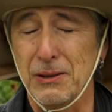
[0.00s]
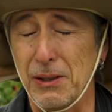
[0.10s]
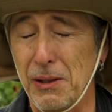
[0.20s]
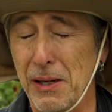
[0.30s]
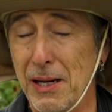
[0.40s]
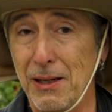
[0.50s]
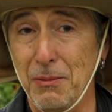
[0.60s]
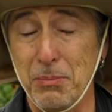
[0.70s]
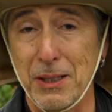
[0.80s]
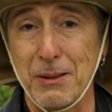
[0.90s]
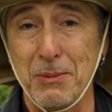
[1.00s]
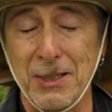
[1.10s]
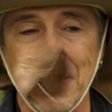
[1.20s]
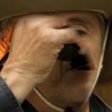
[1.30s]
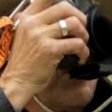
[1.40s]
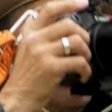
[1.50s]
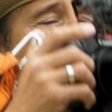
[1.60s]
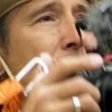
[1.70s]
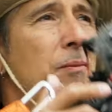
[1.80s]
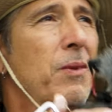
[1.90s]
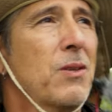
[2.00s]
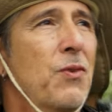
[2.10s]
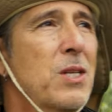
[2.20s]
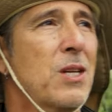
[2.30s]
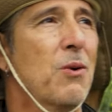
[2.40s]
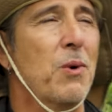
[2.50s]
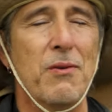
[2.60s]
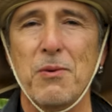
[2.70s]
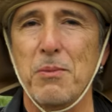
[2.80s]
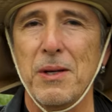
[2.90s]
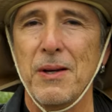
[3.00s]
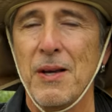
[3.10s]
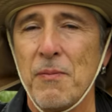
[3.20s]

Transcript: Sorry, I had a little bug in my nose. It's facing away from me.